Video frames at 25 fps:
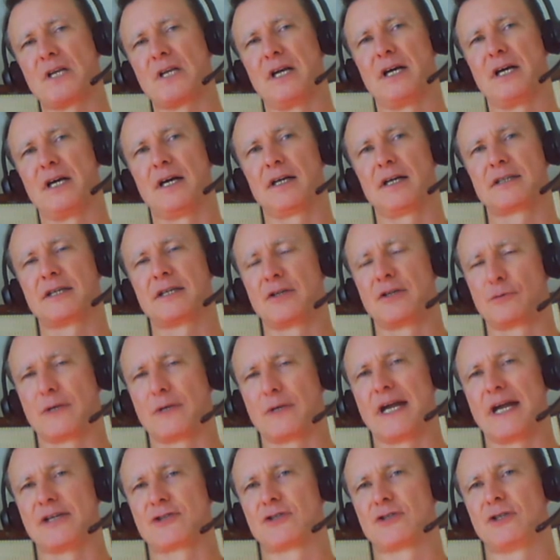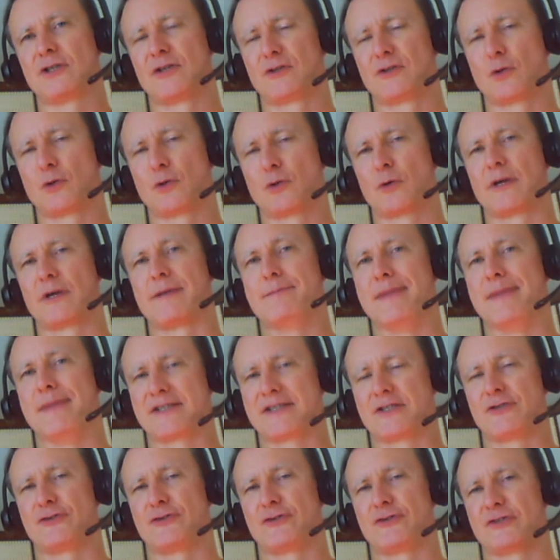congratulatory
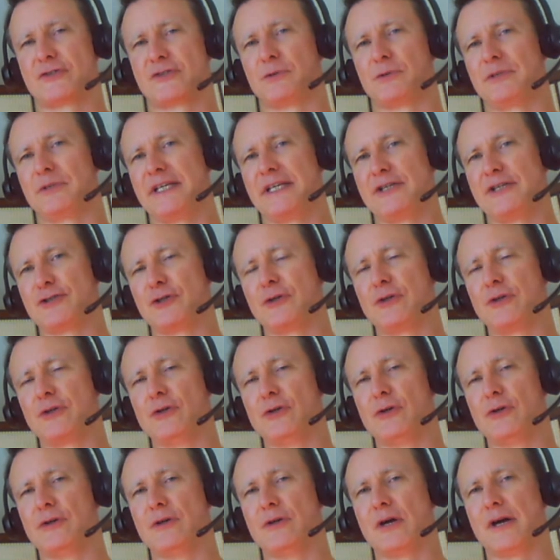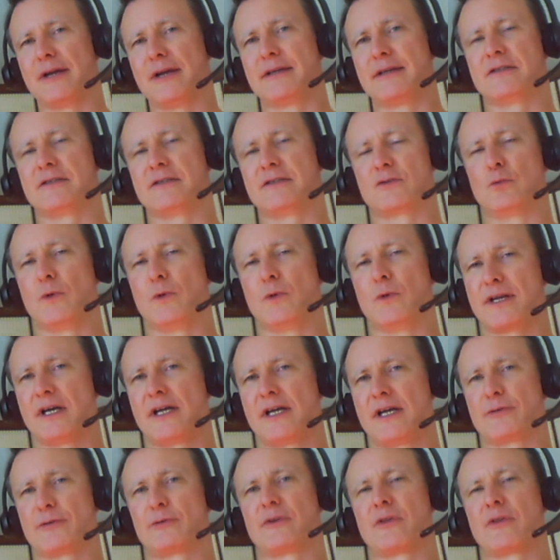messages to Li Qingyun on his
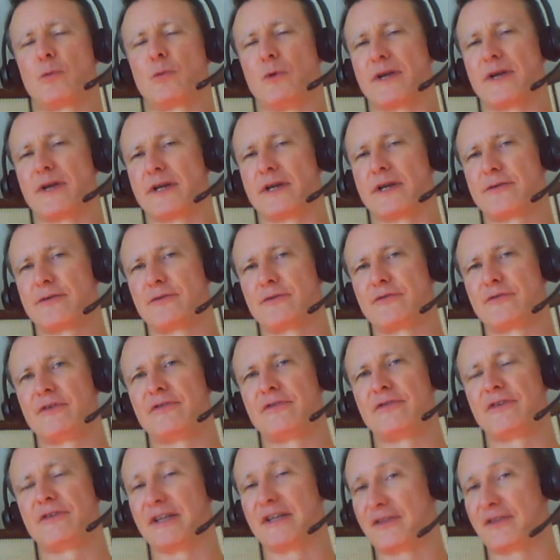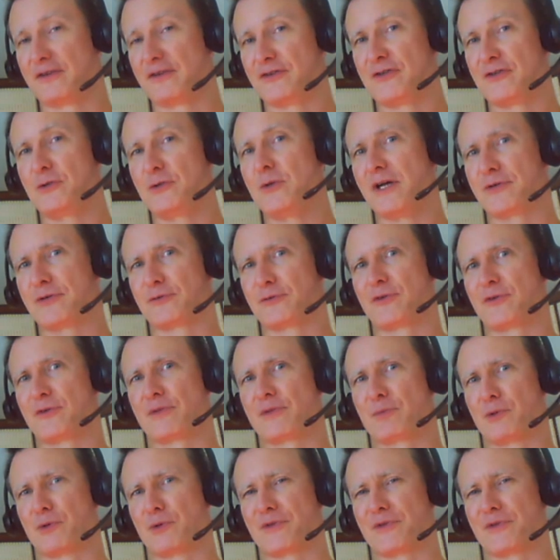100th, 150th, and
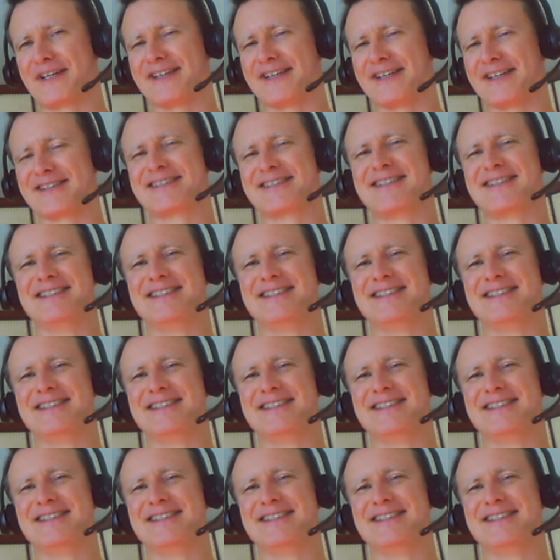200th birthdays,